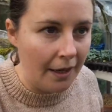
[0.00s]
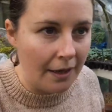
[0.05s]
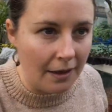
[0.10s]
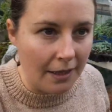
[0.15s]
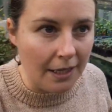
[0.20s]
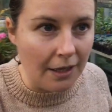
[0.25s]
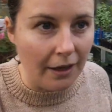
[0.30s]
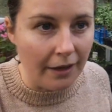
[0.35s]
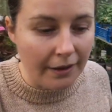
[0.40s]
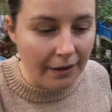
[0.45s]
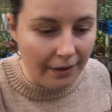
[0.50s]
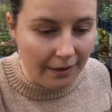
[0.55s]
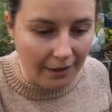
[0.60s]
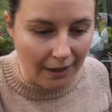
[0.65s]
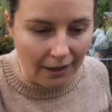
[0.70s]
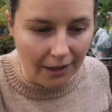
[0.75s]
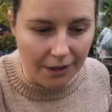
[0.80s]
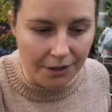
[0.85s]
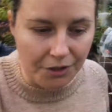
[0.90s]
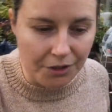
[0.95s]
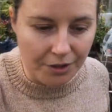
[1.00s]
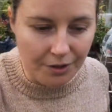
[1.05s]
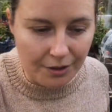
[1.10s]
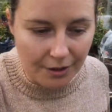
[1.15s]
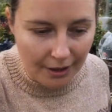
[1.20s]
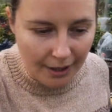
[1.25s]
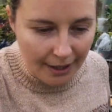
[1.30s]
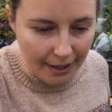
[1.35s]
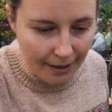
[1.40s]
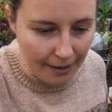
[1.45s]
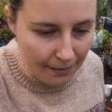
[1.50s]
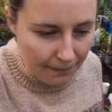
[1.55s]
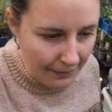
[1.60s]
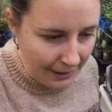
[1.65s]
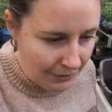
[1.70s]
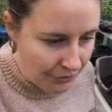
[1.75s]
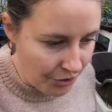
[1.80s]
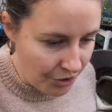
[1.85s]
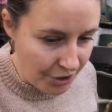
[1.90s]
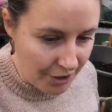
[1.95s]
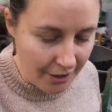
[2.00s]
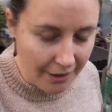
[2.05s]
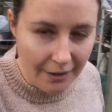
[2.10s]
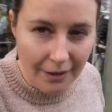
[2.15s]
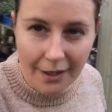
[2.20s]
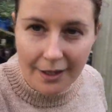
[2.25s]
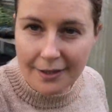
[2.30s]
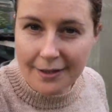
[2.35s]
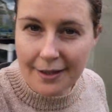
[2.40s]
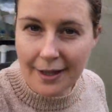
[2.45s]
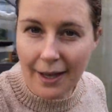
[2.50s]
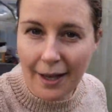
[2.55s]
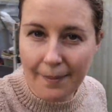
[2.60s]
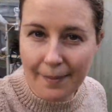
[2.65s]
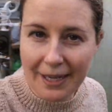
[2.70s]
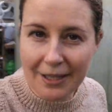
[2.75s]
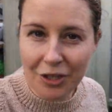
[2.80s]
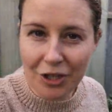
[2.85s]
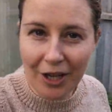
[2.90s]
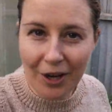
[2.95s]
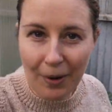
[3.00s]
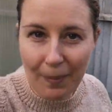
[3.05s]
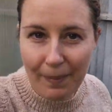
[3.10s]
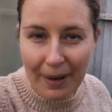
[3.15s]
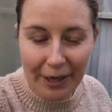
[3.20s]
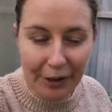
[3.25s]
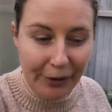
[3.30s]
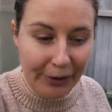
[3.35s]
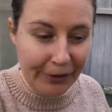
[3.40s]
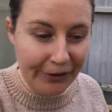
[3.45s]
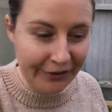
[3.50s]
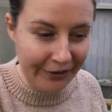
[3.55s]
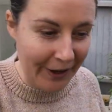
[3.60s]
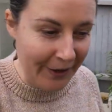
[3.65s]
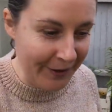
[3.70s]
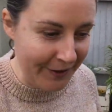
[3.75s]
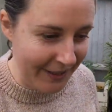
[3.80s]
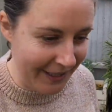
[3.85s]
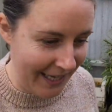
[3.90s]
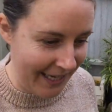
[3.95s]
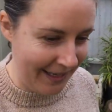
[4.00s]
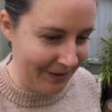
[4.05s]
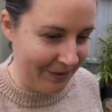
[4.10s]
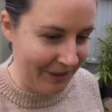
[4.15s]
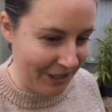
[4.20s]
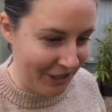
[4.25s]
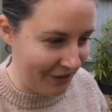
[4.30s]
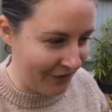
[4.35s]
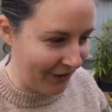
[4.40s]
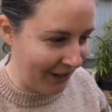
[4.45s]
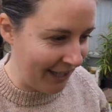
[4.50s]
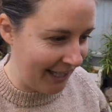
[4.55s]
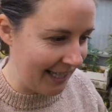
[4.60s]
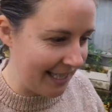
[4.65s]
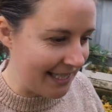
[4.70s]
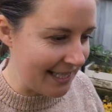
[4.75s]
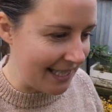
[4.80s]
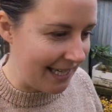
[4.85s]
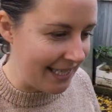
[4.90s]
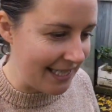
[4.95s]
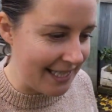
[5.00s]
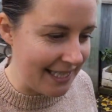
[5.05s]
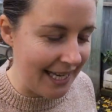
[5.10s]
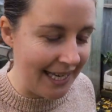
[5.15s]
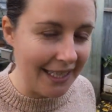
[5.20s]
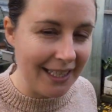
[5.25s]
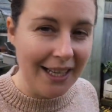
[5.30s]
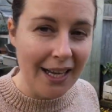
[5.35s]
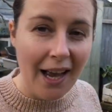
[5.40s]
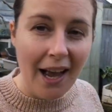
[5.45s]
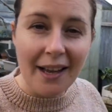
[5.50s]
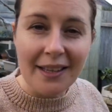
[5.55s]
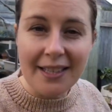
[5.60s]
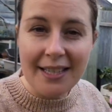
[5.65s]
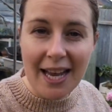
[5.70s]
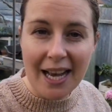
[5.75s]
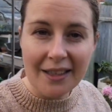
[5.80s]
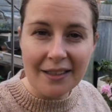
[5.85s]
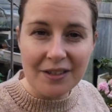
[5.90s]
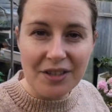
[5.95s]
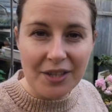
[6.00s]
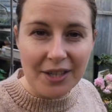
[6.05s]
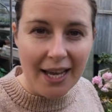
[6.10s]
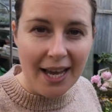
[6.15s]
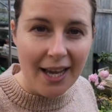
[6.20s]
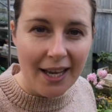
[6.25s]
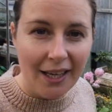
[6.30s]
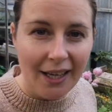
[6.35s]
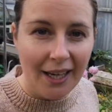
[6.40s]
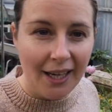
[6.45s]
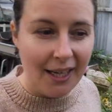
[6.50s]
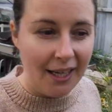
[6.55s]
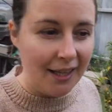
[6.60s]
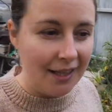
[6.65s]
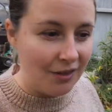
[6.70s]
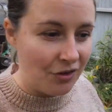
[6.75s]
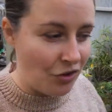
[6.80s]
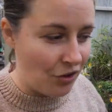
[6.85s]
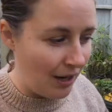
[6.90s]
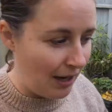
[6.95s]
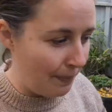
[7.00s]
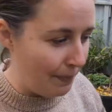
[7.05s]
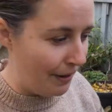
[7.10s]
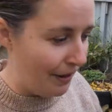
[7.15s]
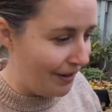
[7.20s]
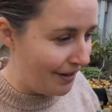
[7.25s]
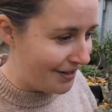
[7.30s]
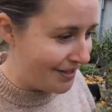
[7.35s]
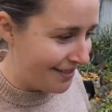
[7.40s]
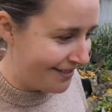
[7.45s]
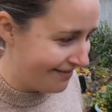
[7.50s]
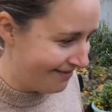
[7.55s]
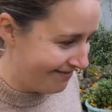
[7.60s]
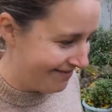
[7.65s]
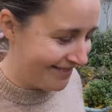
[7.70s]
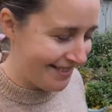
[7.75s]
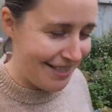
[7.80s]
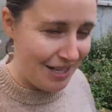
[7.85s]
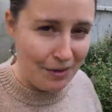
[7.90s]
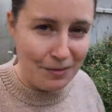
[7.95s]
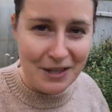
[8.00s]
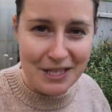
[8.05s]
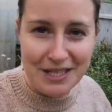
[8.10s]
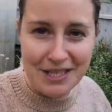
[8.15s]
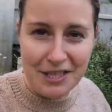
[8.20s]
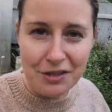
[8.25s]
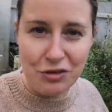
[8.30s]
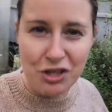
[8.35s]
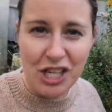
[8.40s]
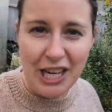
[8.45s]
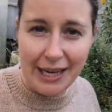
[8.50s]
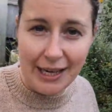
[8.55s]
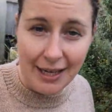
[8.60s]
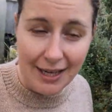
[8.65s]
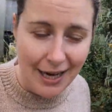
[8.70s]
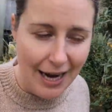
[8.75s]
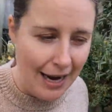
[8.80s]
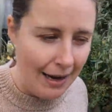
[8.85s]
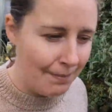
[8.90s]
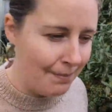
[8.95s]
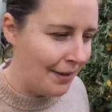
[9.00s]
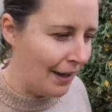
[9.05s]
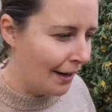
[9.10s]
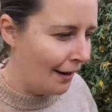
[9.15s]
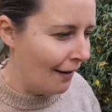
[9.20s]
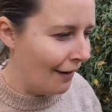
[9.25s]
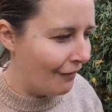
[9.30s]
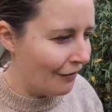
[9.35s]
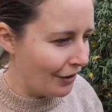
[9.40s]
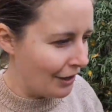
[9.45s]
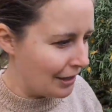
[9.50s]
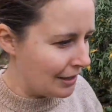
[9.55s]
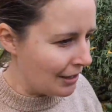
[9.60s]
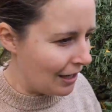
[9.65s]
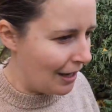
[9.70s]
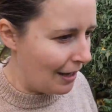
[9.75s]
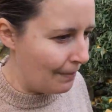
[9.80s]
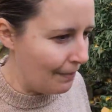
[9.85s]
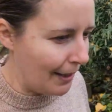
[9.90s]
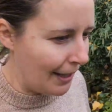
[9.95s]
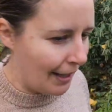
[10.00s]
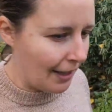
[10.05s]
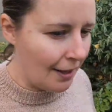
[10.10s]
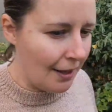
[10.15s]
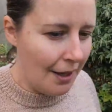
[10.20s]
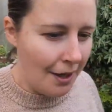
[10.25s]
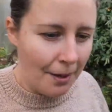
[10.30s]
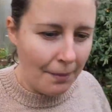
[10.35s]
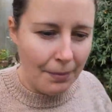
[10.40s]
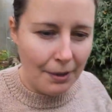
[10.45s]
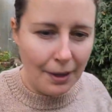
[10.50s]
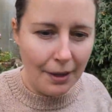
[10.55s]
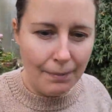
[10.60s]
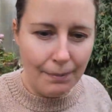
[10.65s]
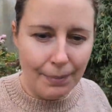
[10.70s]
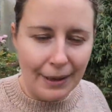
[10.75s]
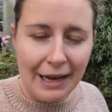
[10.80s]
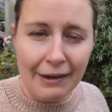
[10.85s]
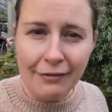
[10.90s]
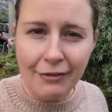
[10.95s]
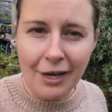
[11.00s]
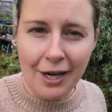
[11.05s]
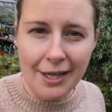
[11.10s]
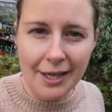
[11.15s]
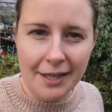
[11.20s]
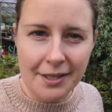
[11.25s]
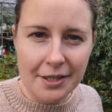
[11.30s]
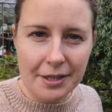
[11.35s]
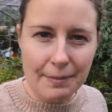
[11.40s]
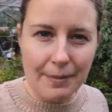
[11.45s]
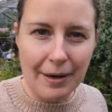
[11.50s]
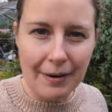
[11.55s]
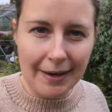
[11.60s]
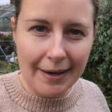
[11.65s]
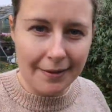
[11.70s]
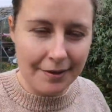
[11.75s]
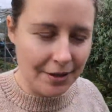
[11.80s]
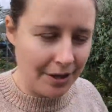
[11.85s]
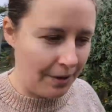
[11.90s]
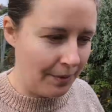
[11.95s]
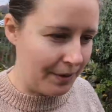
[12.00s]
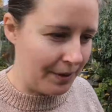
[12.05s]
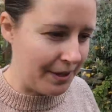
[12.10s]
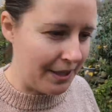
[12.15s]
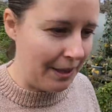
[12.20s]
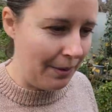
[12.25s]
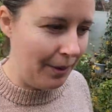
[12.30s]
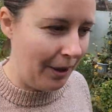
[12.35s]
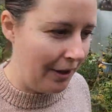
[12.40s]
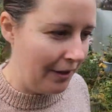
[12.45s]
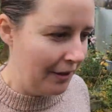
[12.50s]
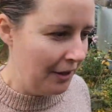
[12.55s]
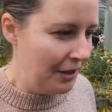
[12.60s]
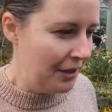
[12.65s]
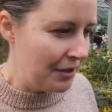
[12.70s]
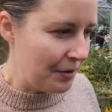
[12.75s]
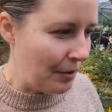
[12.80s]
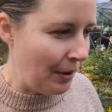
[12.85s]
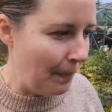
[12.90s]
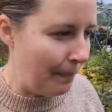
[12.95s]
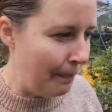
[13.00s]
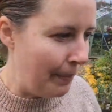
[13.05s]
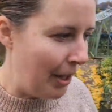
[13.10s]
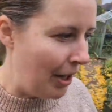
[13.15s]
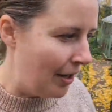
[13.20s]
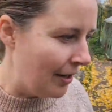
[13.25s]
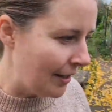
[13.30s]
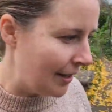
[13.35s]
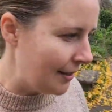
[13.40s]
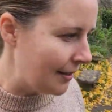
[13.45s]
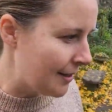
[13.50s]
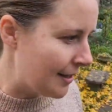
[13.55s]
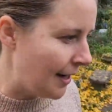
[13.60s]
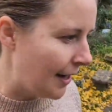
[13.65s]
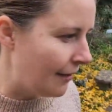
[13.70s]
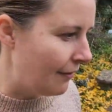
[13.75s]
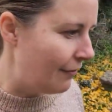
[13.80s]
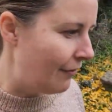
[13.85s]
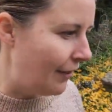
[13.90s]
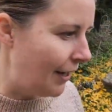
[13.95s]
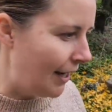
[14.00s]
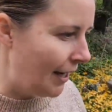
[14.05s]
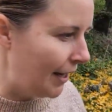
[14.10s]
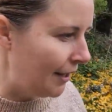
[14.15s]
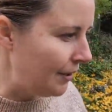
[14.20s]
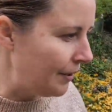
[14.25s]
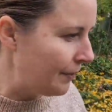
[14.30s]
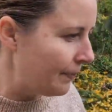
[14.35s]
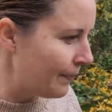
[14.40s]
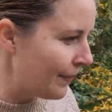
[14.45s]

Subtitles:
The other thing I should mention is that I'm actually on my new phone now, which is very exciting. Yet to get a tripod, so we're still shaky cam for the time being, but Black Friday's tomorrow, so we'll see what bargains I can find.